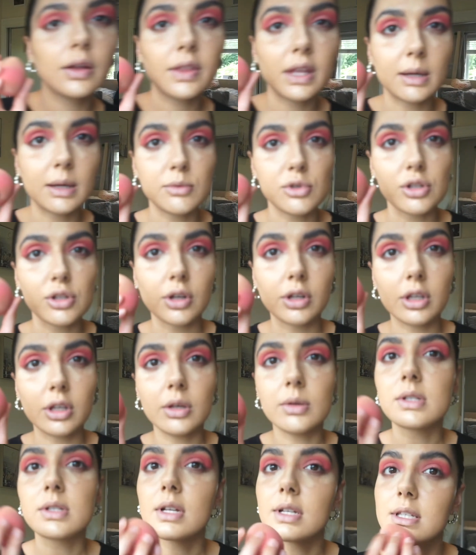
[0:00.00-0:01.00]
I'm just going to
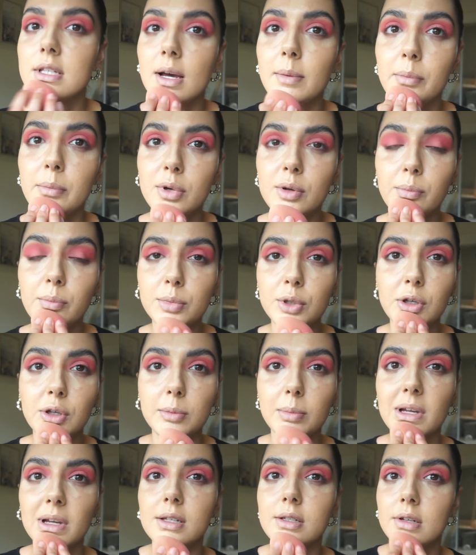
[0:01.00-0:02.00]
use a damp beauty
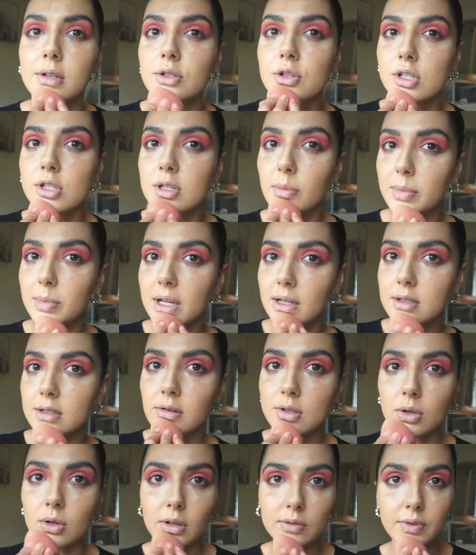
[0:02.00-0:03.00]
blender just to blend
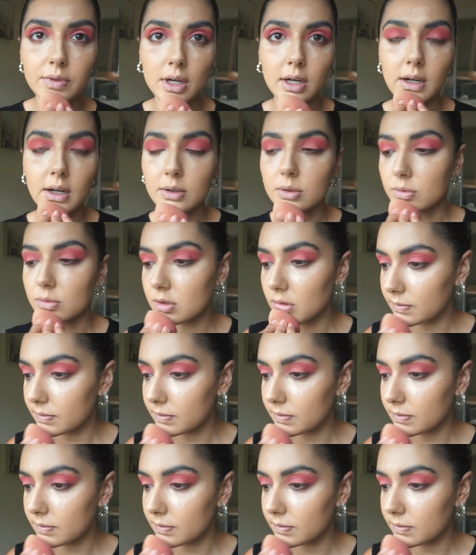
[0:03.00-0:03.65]
all of that out.